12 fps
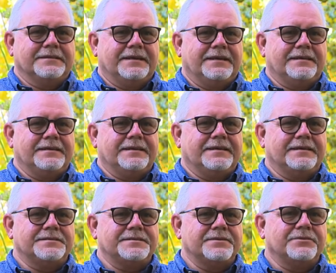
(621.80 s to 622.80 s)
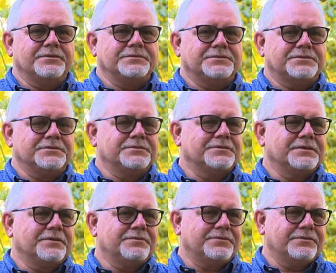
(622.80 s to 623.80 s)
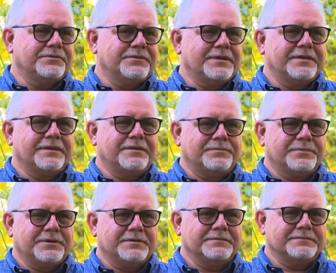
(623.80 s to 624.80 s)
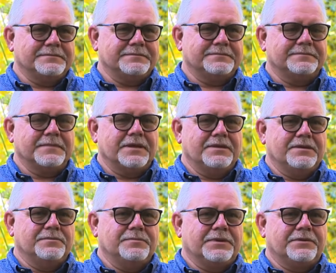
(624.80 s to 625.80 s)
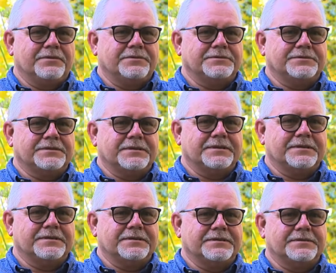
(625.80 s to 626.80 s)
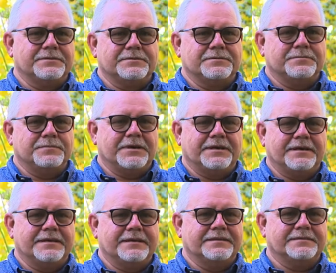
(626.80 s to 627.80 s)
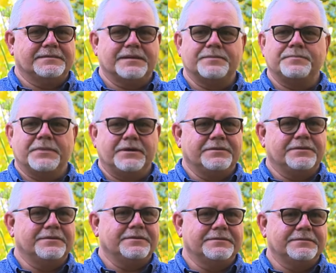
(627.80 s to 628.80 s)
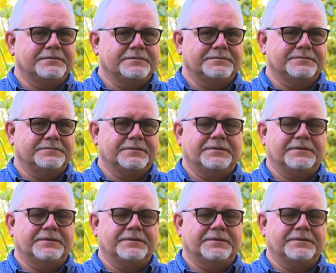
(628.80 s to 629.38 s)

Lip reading: And she wants to go to Ethiopia because my stepmother